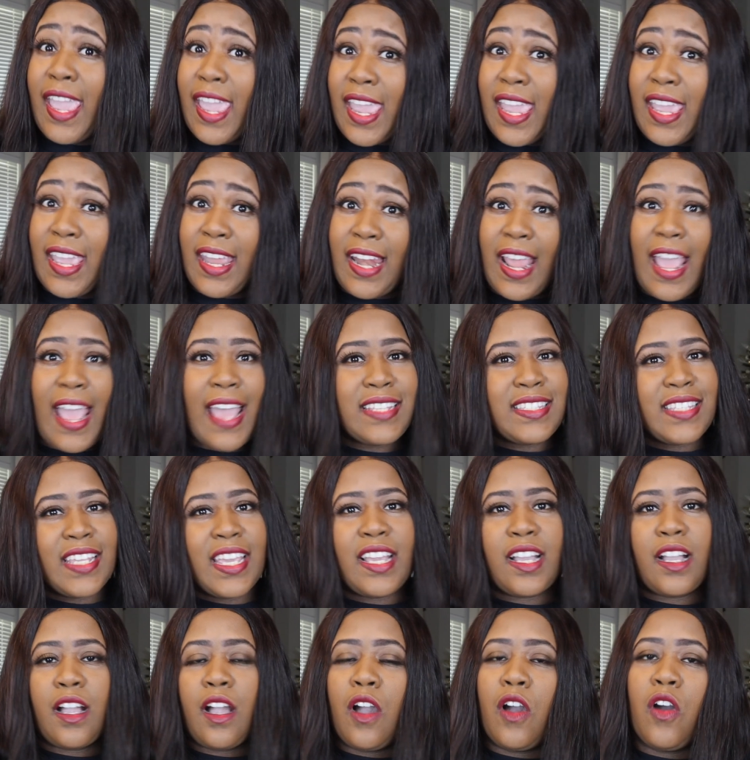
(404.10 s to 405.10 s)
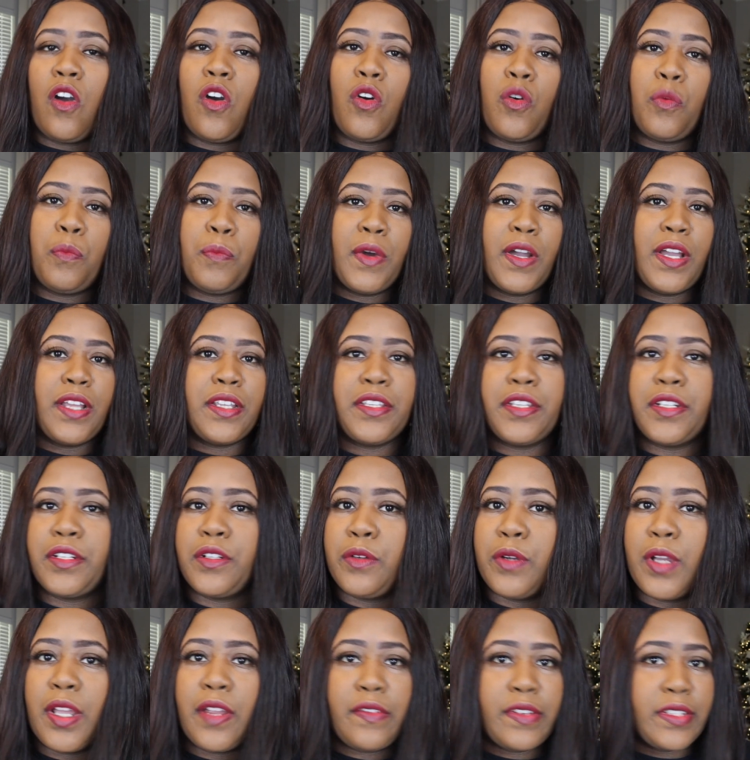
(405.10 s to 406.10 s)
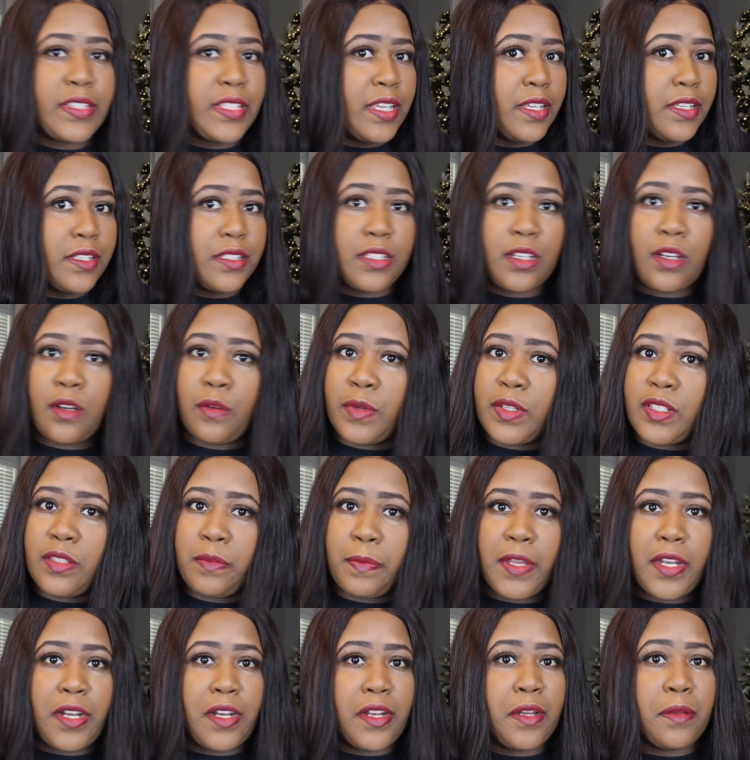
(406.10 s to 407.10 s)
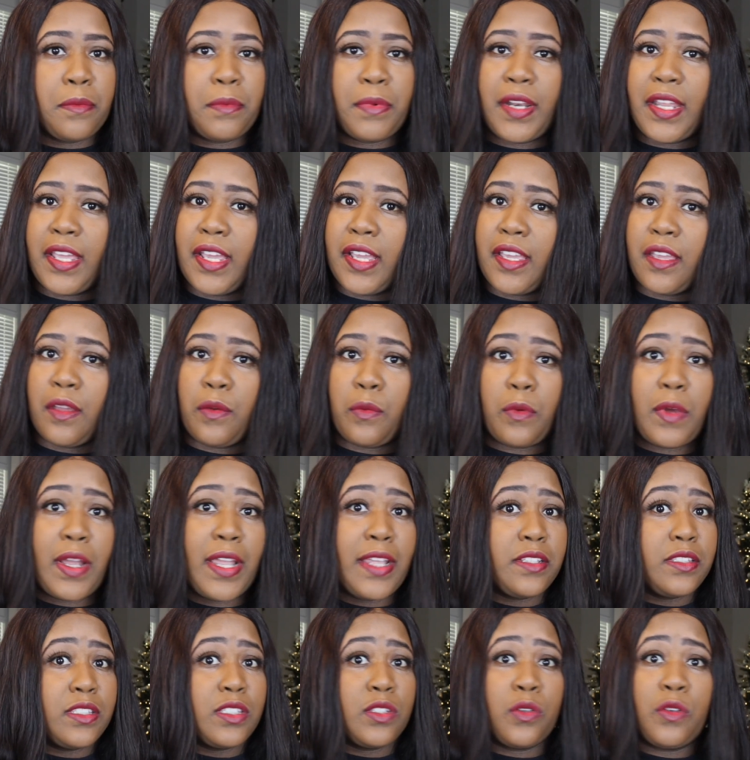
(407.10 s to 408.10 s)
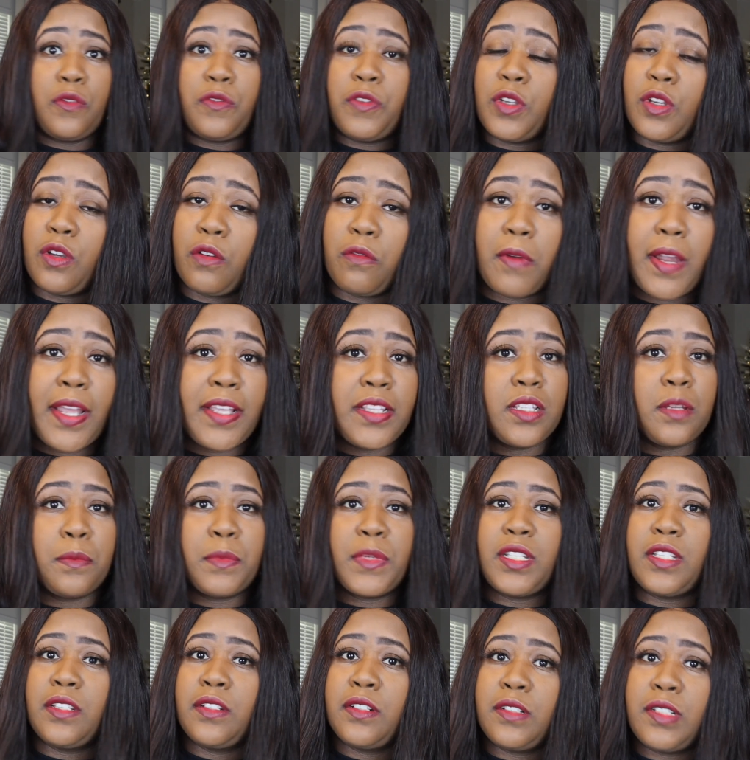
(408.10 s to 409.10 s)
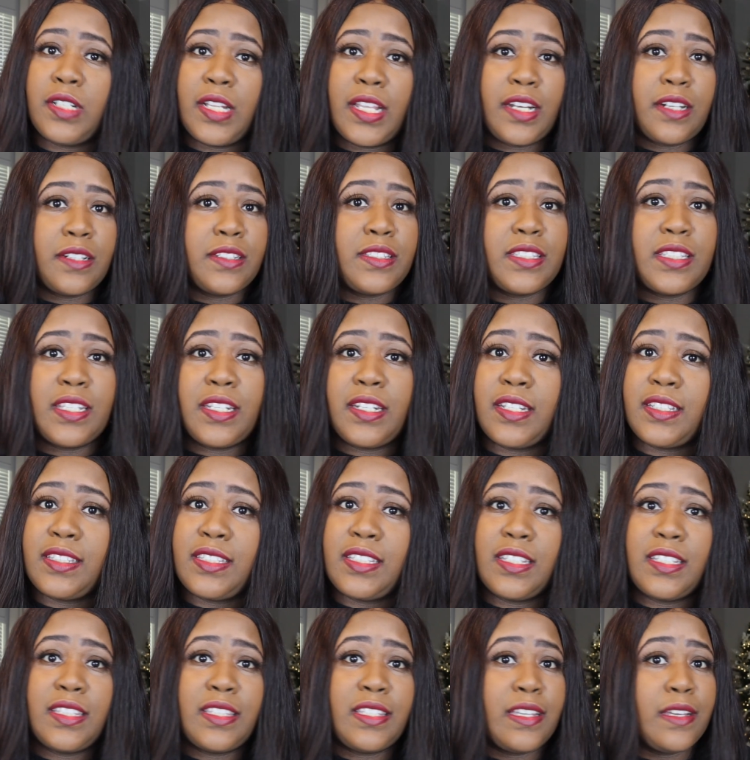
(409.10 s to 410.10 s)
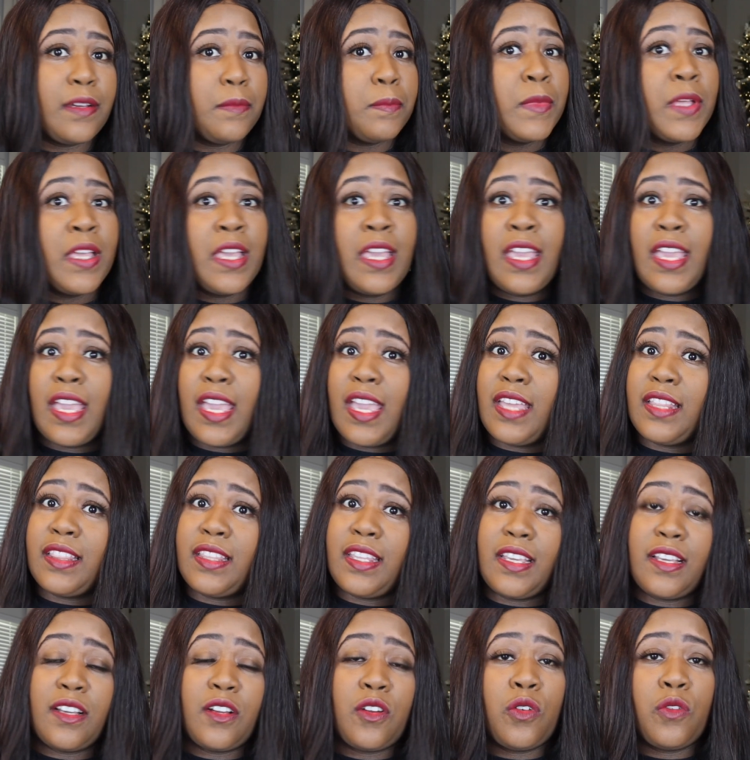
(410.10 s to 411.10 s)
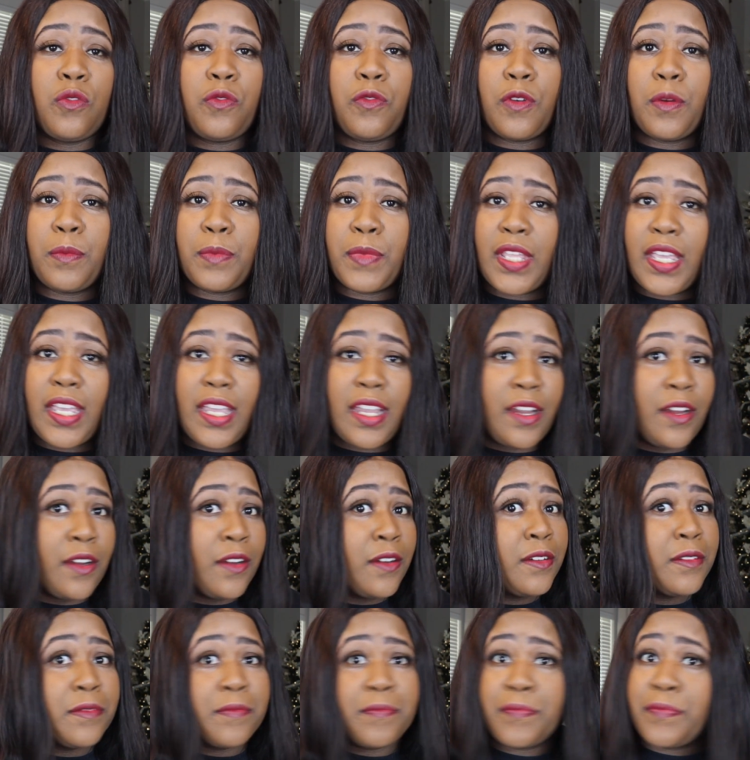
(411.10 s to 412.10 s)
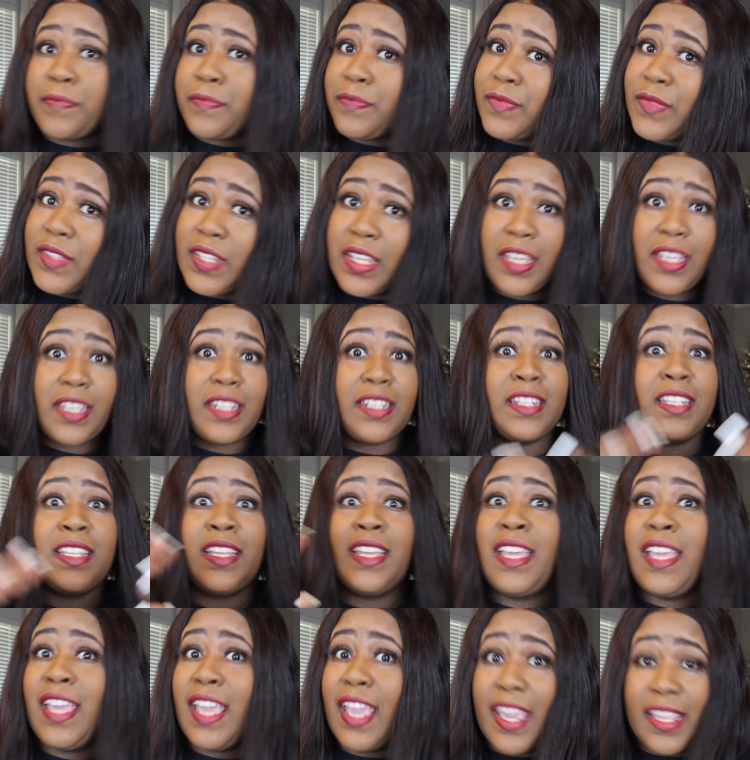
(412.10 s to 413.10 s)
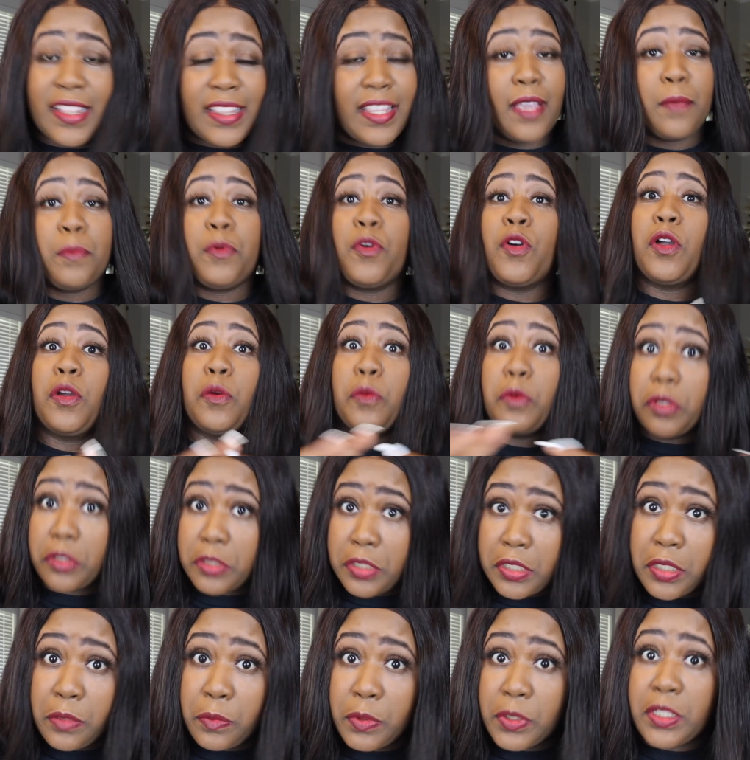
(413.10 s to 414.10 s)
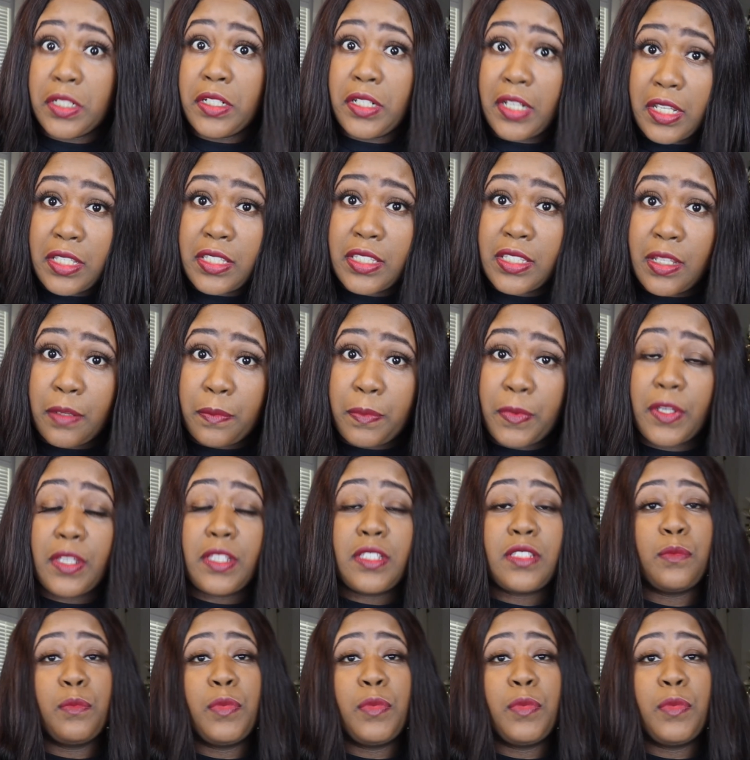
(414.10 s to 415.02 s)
And I said call, but you know, everything is always better in black and white. So if you could write them a little letter, send it to them, and then go from there, then at that point we'll see what the next step is.